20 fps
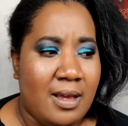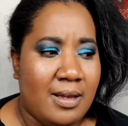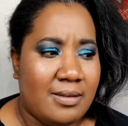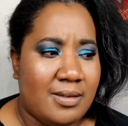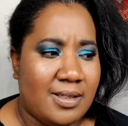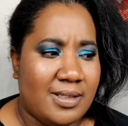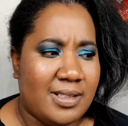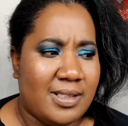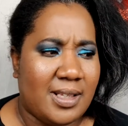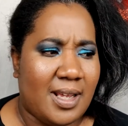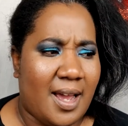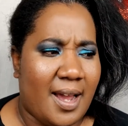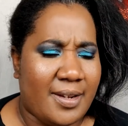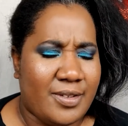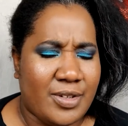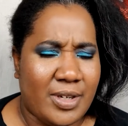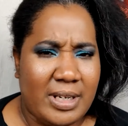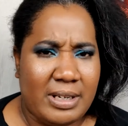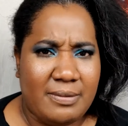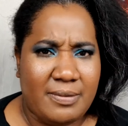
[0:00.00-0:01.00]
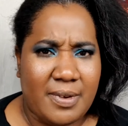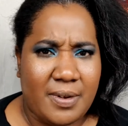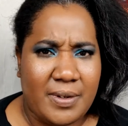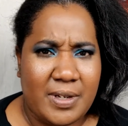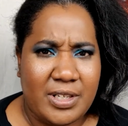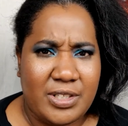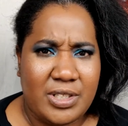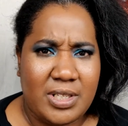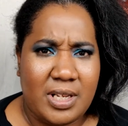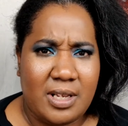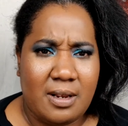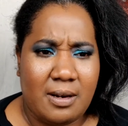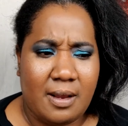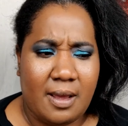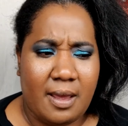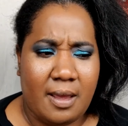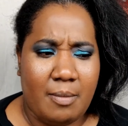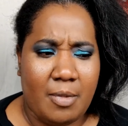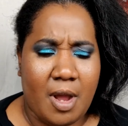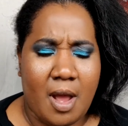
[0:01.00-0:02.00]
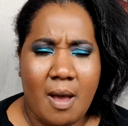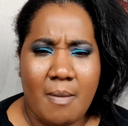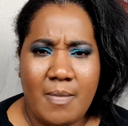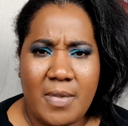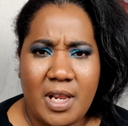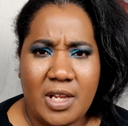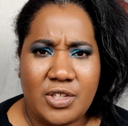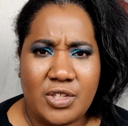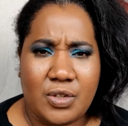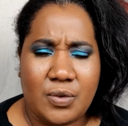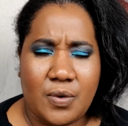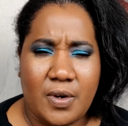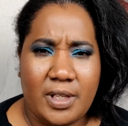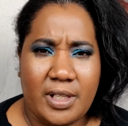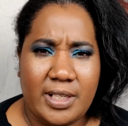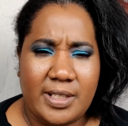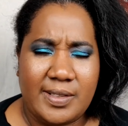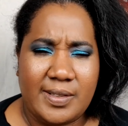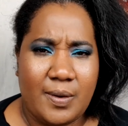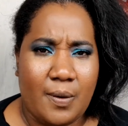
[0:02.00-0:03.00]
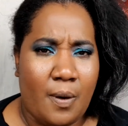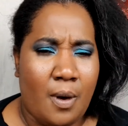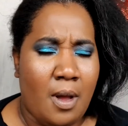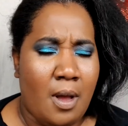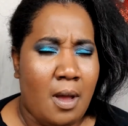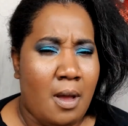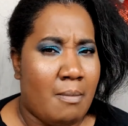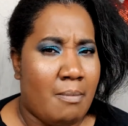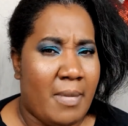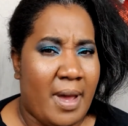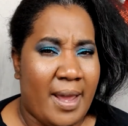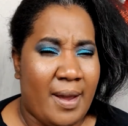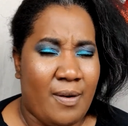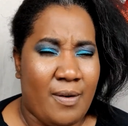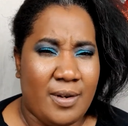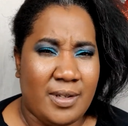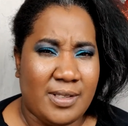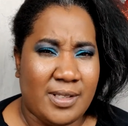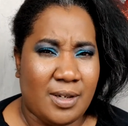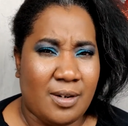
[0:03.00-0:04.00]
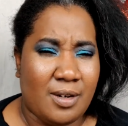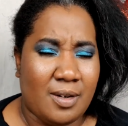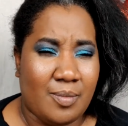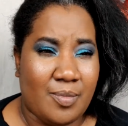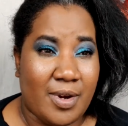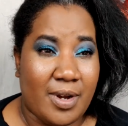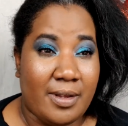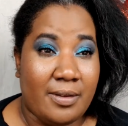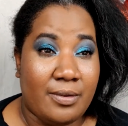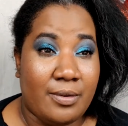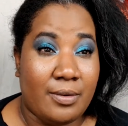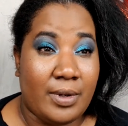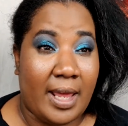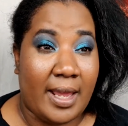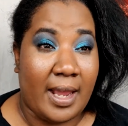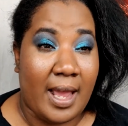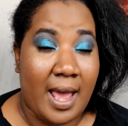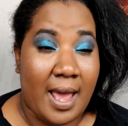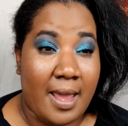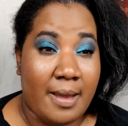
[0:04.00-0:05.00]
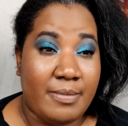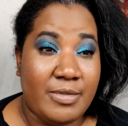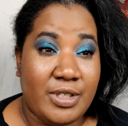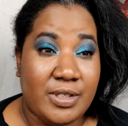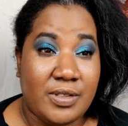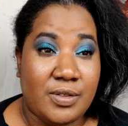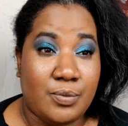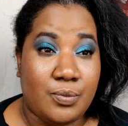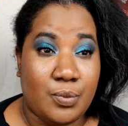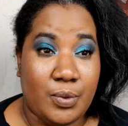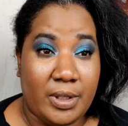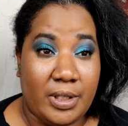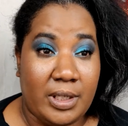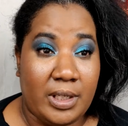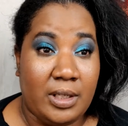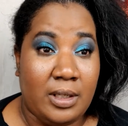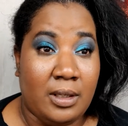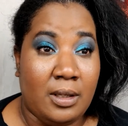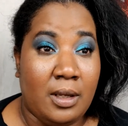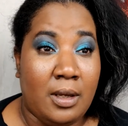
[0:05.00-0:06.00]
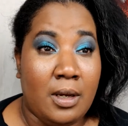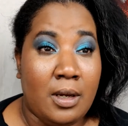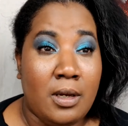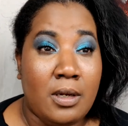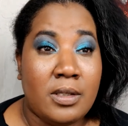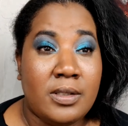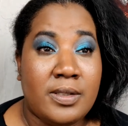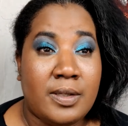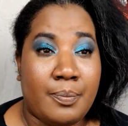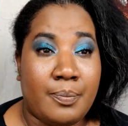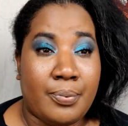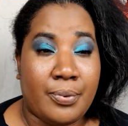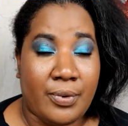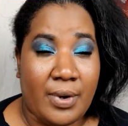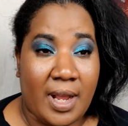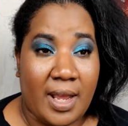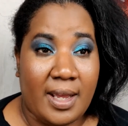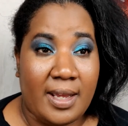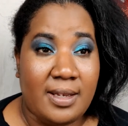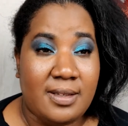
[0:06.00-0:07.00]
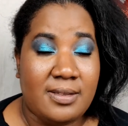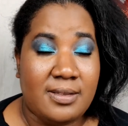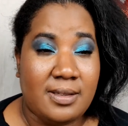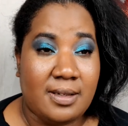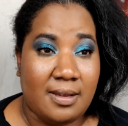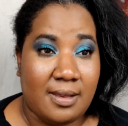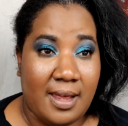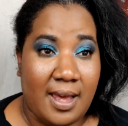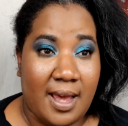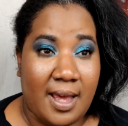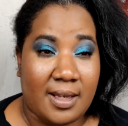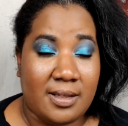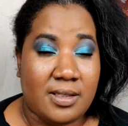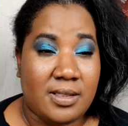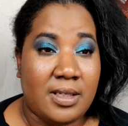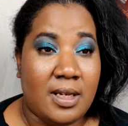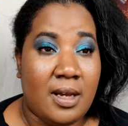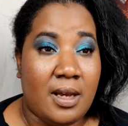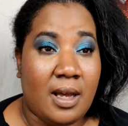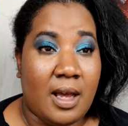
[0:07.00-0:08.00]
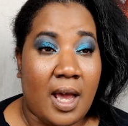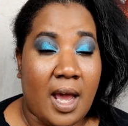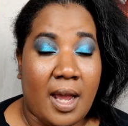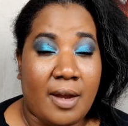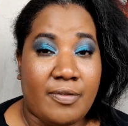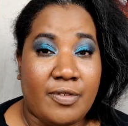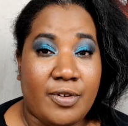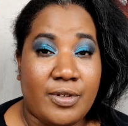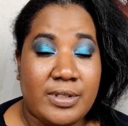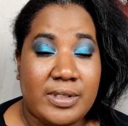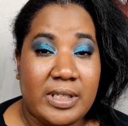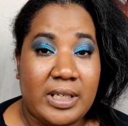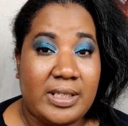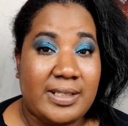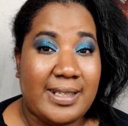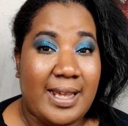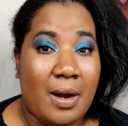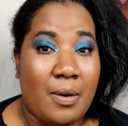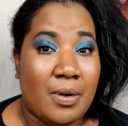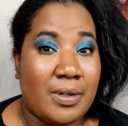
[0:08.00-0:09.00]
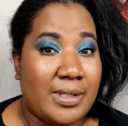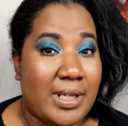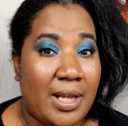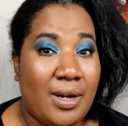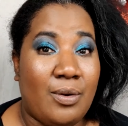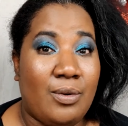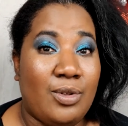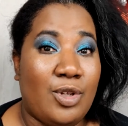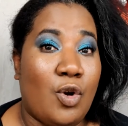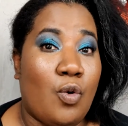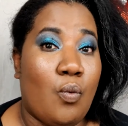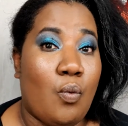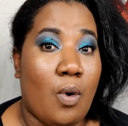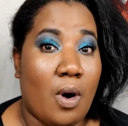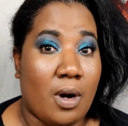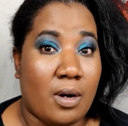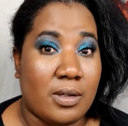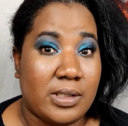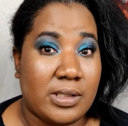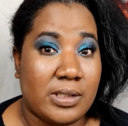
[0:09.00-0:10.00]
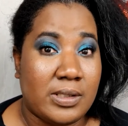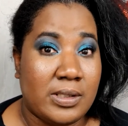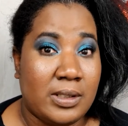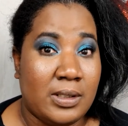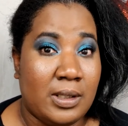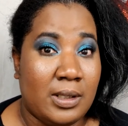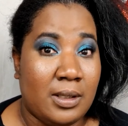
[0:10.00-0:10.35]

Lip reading: this is a hydrating foundation and I am combination oily, so my oils are going to break through. Like, I'm just really surprised that after 6 hours I don't look worse.